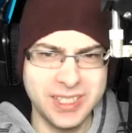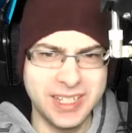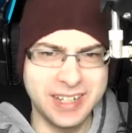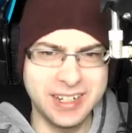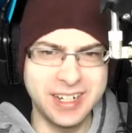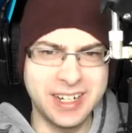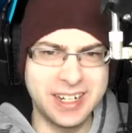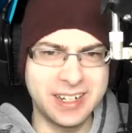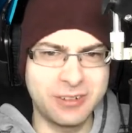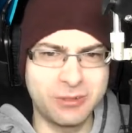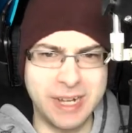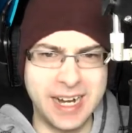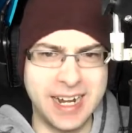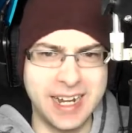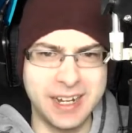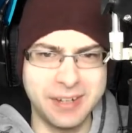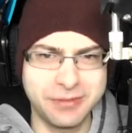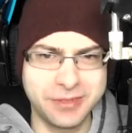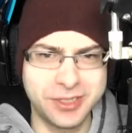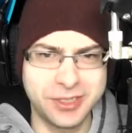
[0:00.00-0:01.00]
I got
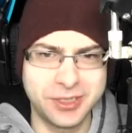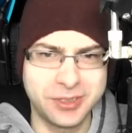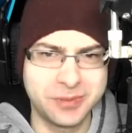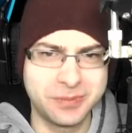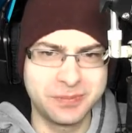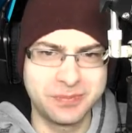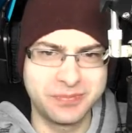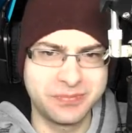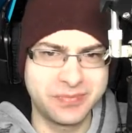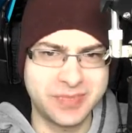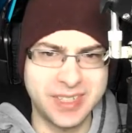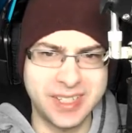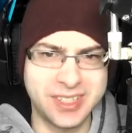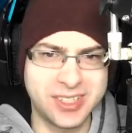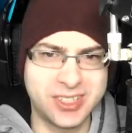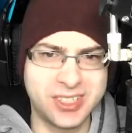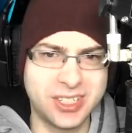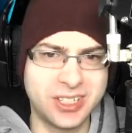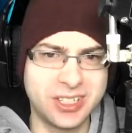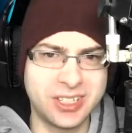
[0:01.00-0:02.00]
Raft, that's
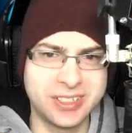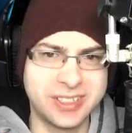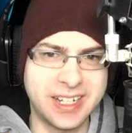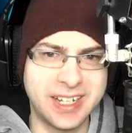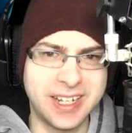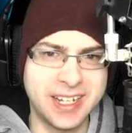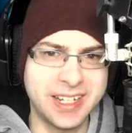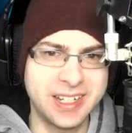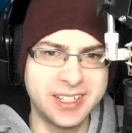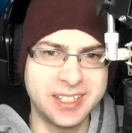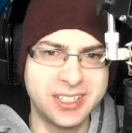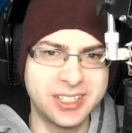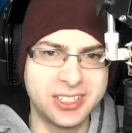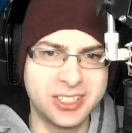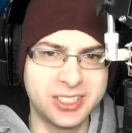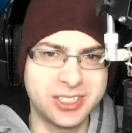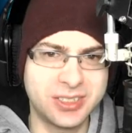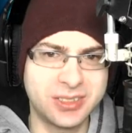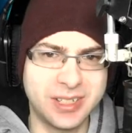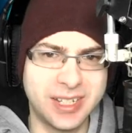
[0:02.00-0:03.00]
still on
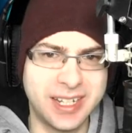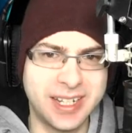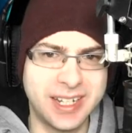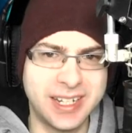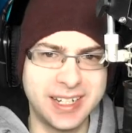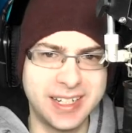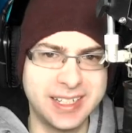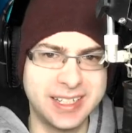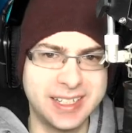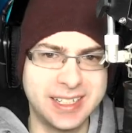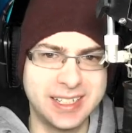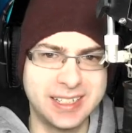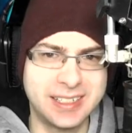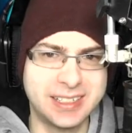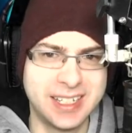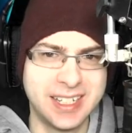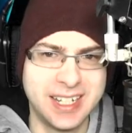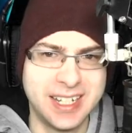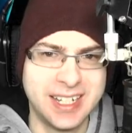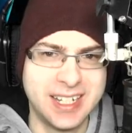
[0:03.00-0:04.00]
hiatus.
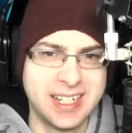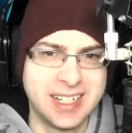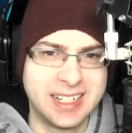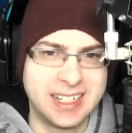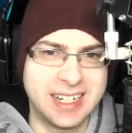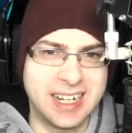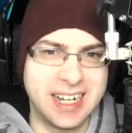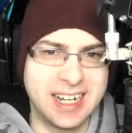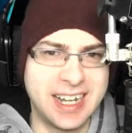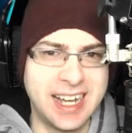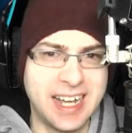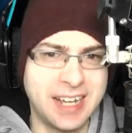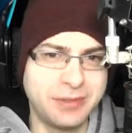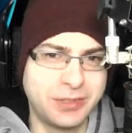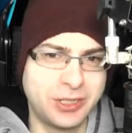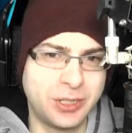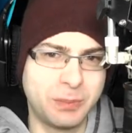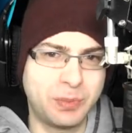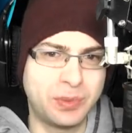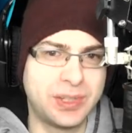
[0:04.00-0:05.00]
I I
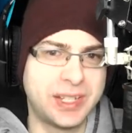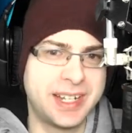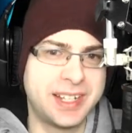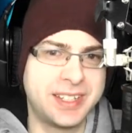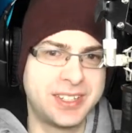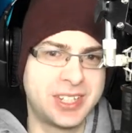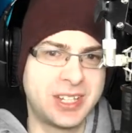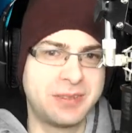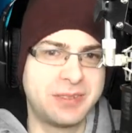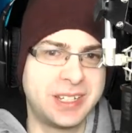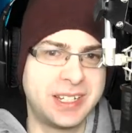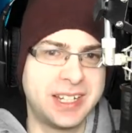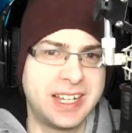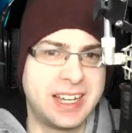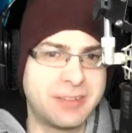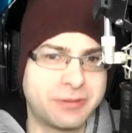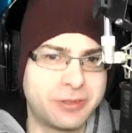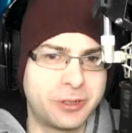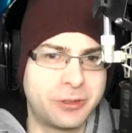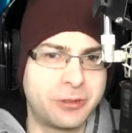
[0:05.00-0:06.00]
have to plan something
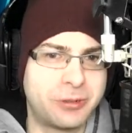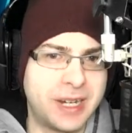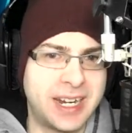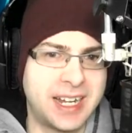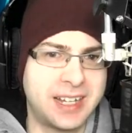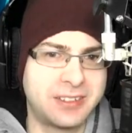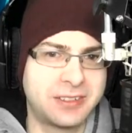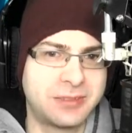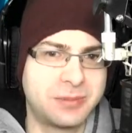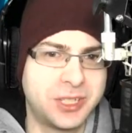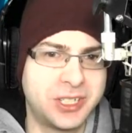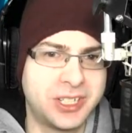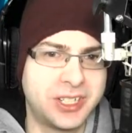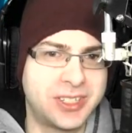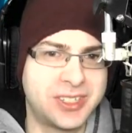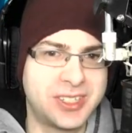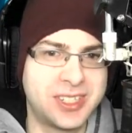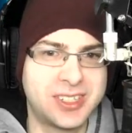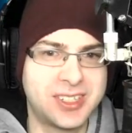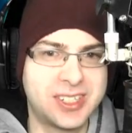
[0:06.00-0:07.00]
out for Raft
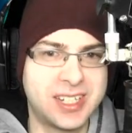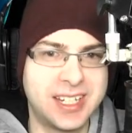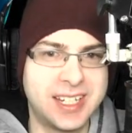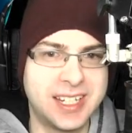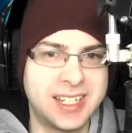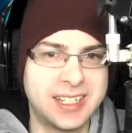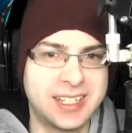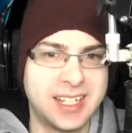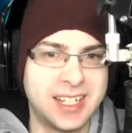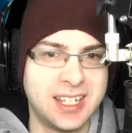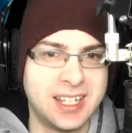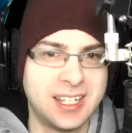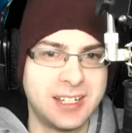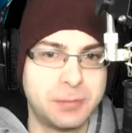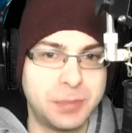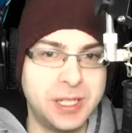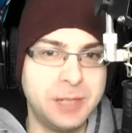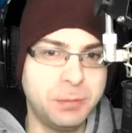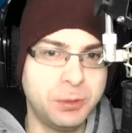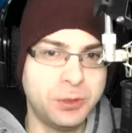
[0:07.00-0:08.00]
because it's like
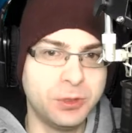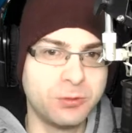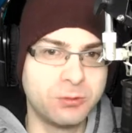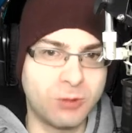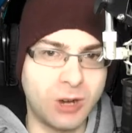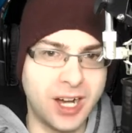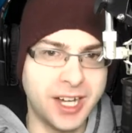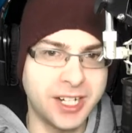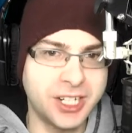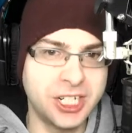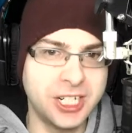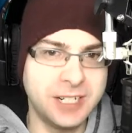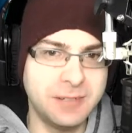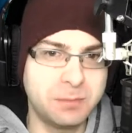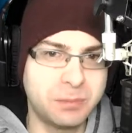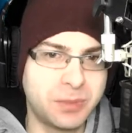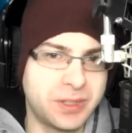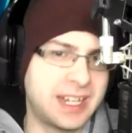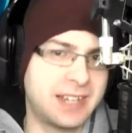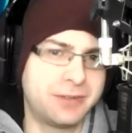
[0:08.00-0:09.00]
people watch
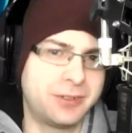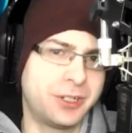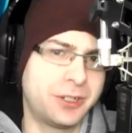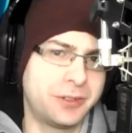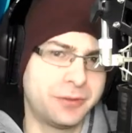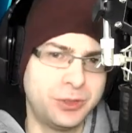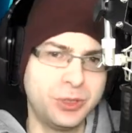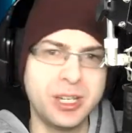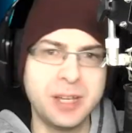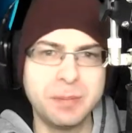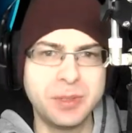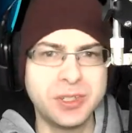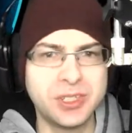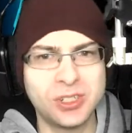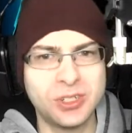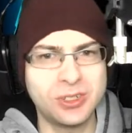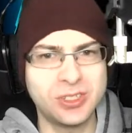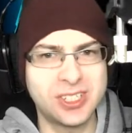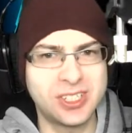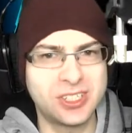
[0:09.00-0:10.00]
it, but after a few
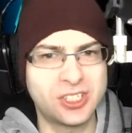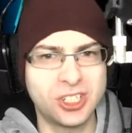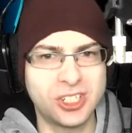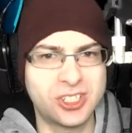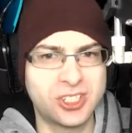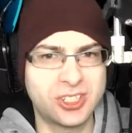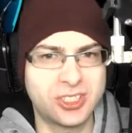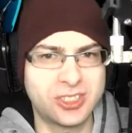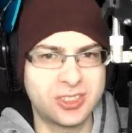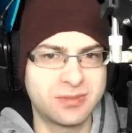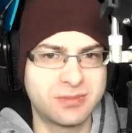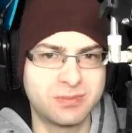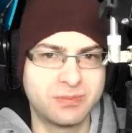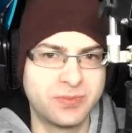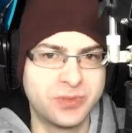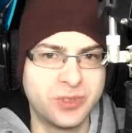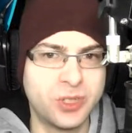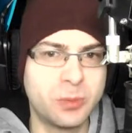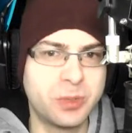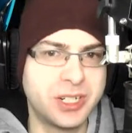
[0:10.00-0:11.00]
episodes, it's just
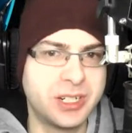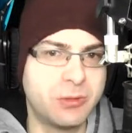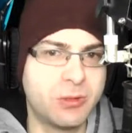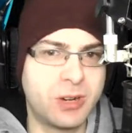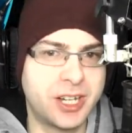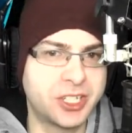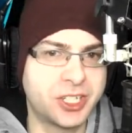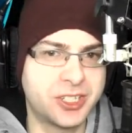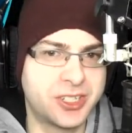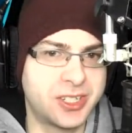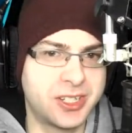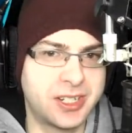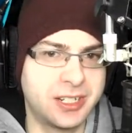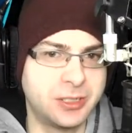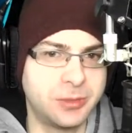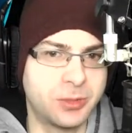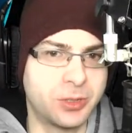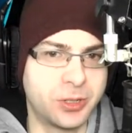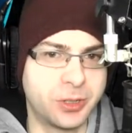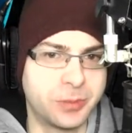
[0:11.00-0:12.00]
nobody watches it
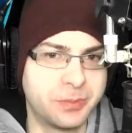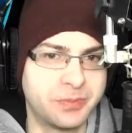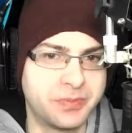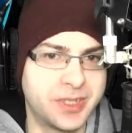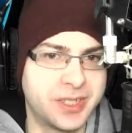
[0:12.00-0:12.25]
anymore.